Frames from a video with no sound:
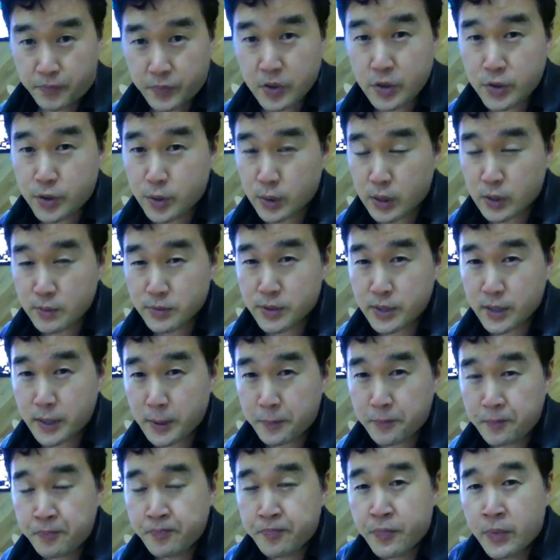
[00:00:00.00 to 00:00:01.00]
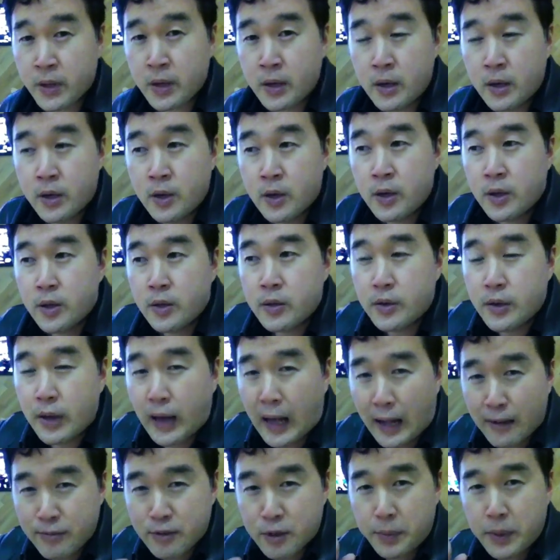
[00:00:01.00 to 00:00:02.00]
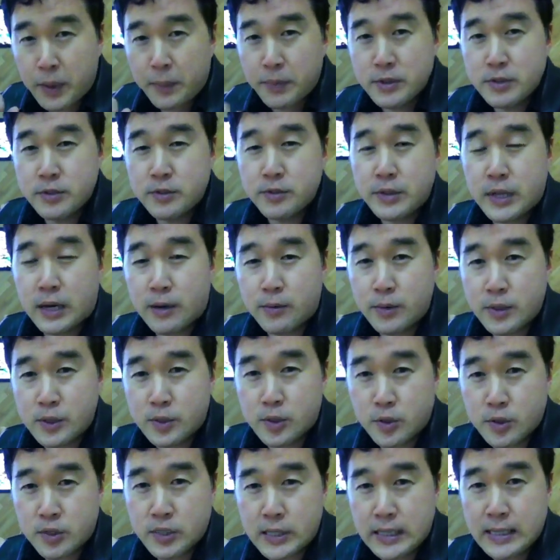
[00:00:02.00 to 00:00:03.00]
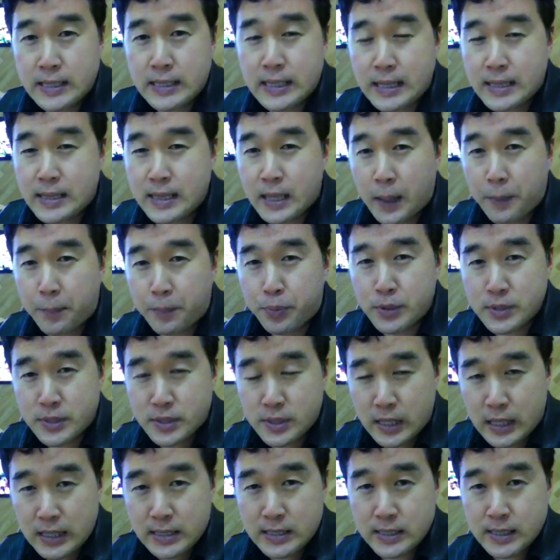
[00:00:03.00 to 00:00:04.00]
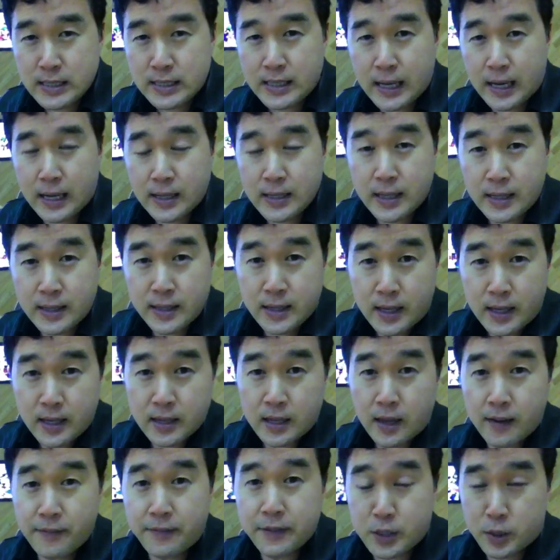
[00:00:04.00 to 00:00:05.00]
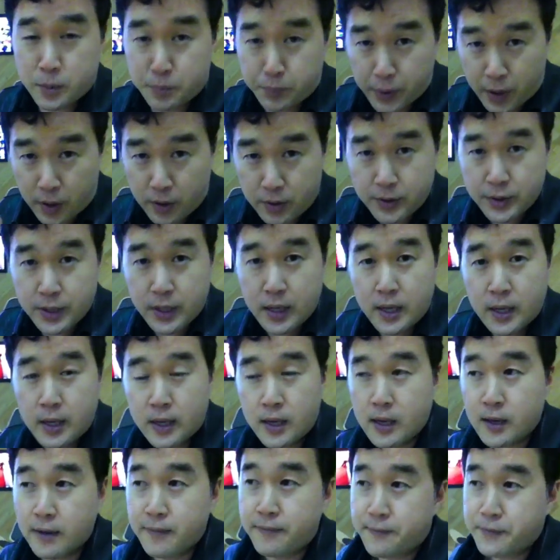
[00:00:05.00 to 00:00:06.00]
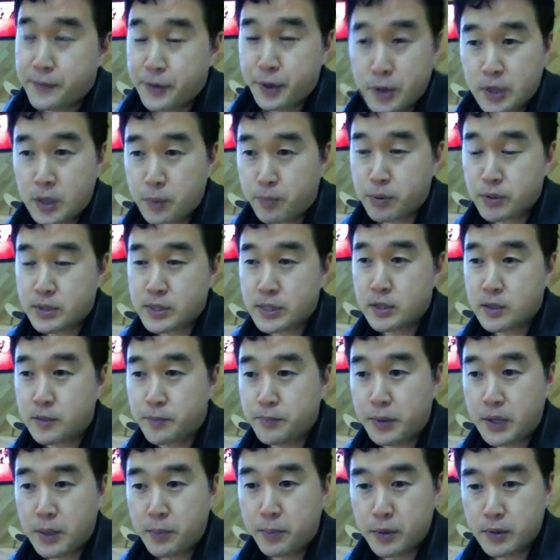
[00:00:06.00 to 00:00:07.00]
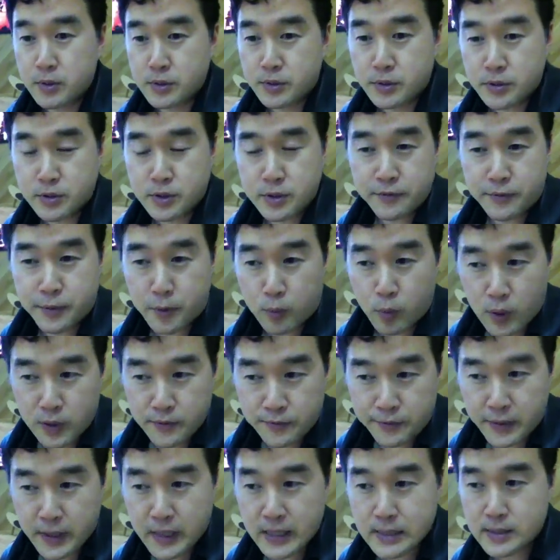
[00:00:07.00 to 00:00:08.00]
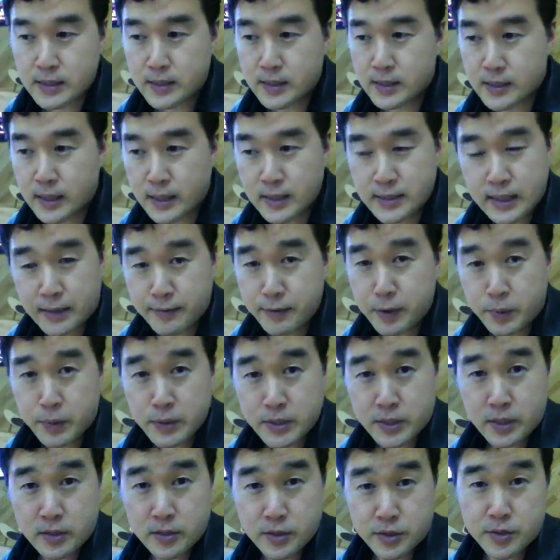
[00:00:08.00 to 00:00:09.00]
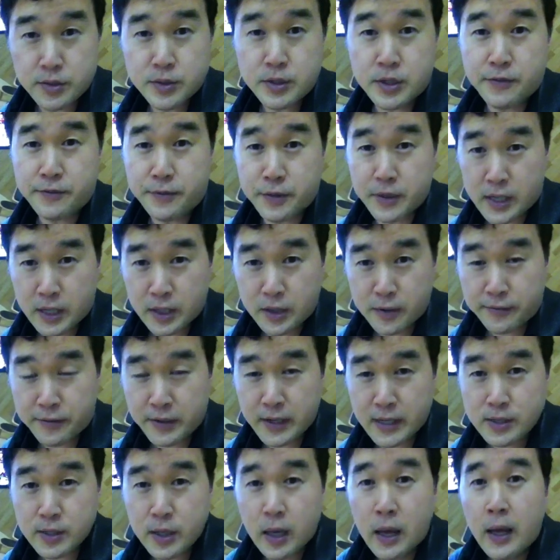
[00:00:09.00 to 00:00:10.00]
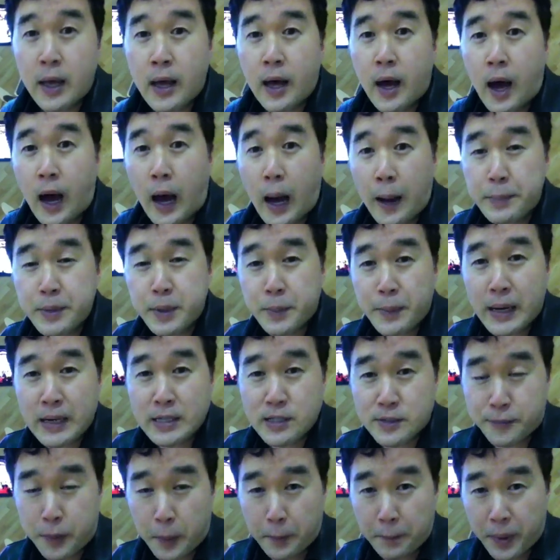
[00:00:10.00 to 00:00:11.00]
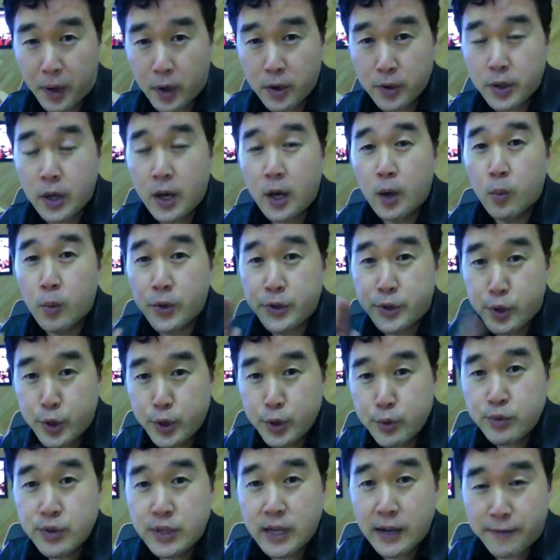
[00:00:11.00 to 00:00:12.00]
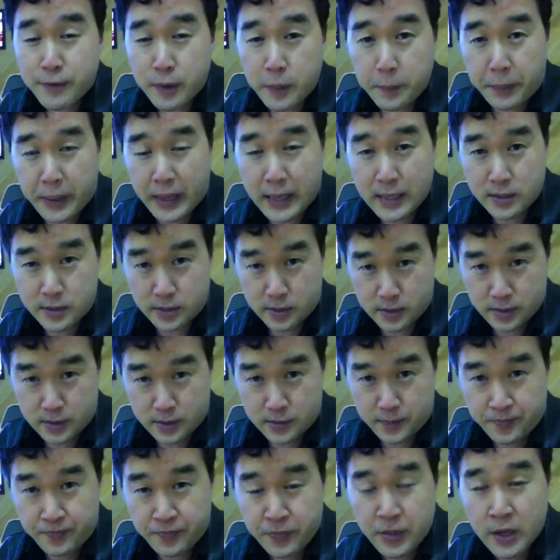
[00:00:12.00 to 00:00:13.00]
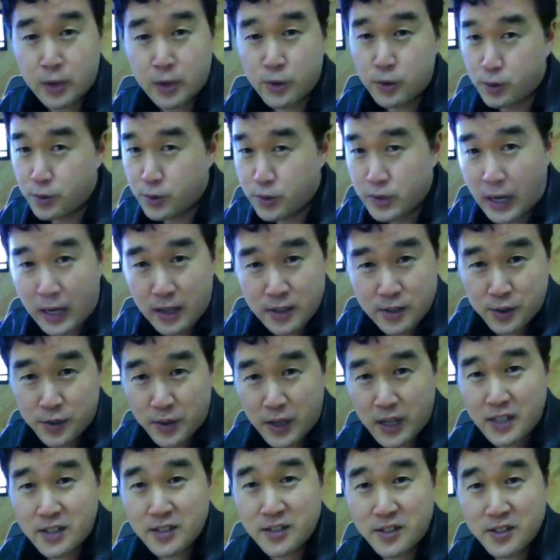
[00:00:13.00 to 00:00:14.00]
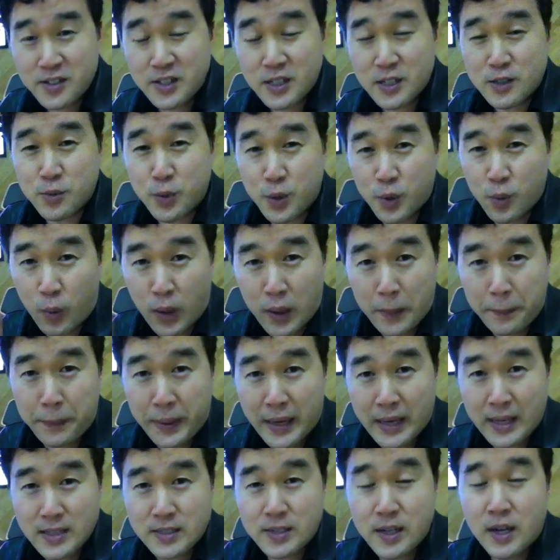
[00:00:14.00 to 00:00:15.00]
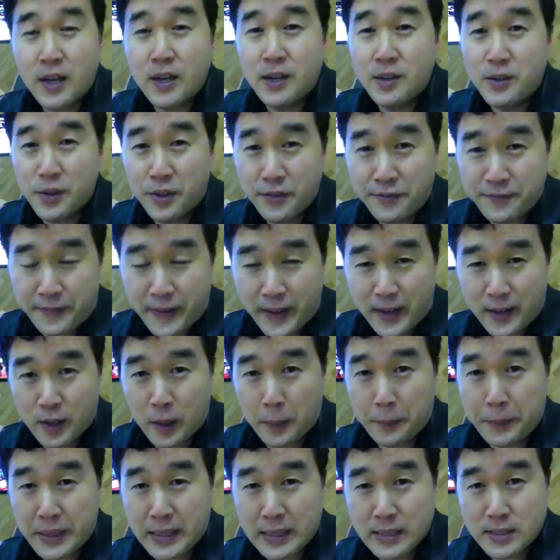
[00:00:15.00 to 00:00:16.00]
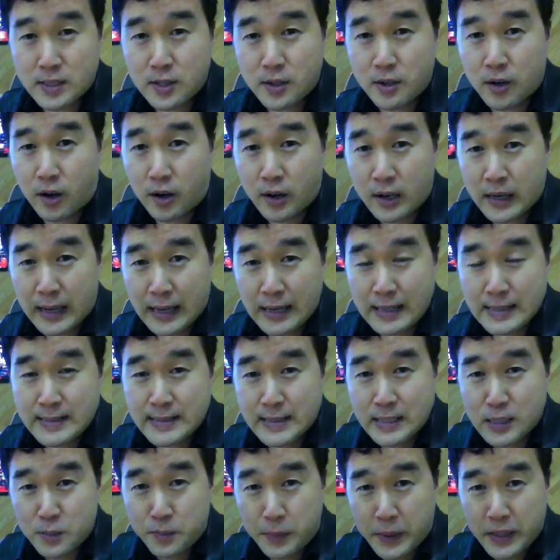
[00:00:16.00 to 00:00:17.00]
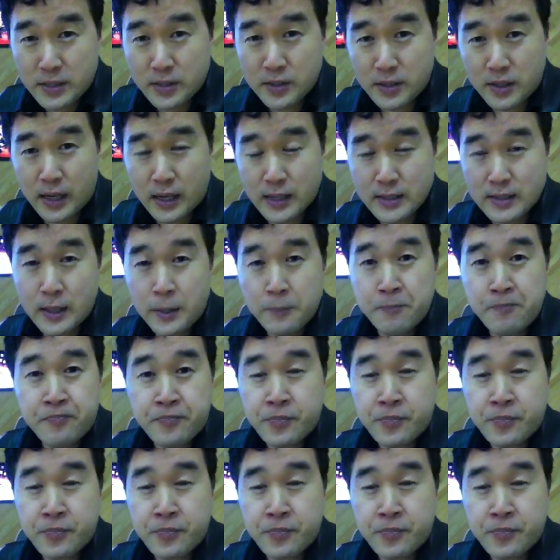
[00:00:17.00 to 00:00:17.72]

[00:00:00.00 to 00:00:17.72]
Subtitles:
Do you see what I'm saying? You have to be able to do that research and get that precisely down, and then if it's both, if 30% of people are searching for one phrase and 70% are searching for another phrase, optimize for both with 2 different pages. Do not try to do this with one page. You'll fail because there are guys that specialize.